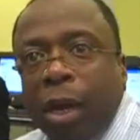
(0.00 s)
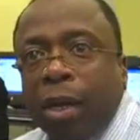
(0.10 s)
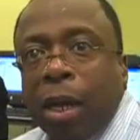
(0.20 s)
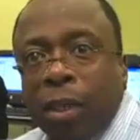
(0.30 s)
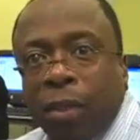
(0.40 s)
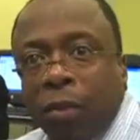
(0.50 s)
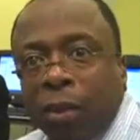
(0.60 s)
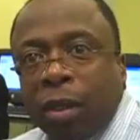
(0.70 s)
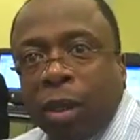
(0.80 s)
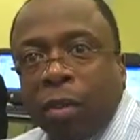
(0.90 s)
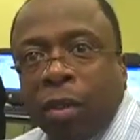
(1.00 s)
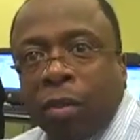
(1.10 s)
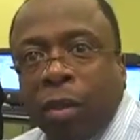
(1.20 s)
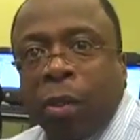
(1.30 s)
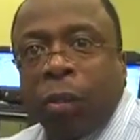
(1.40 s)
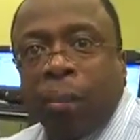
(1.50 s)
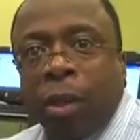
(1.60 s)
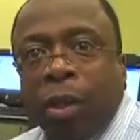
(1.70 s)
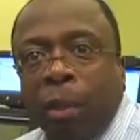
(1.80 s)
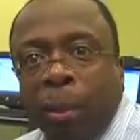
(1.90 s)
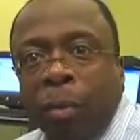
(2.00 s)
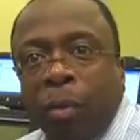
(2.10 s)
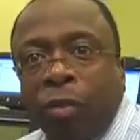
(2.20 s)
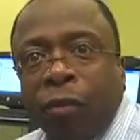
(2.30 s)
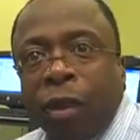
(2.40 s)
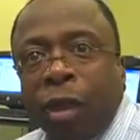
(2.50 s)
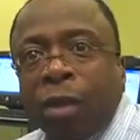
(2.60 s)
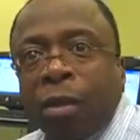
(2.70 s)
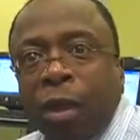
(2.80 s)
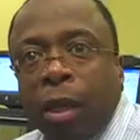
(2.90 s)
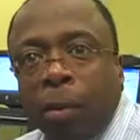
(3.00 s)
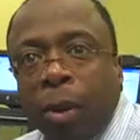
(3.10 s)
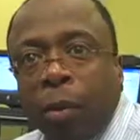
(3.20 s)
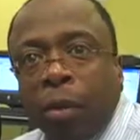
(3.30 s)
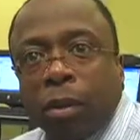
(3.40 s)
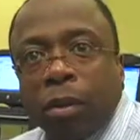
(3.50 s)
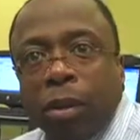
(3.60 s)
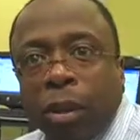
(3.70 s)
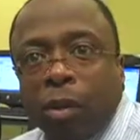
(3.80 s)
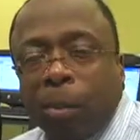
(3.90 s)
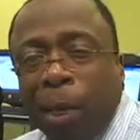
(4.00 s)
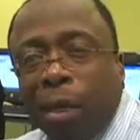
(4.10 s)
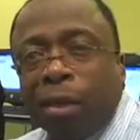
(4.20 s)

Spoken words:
and as a result, they will be a bit more financially empowered to make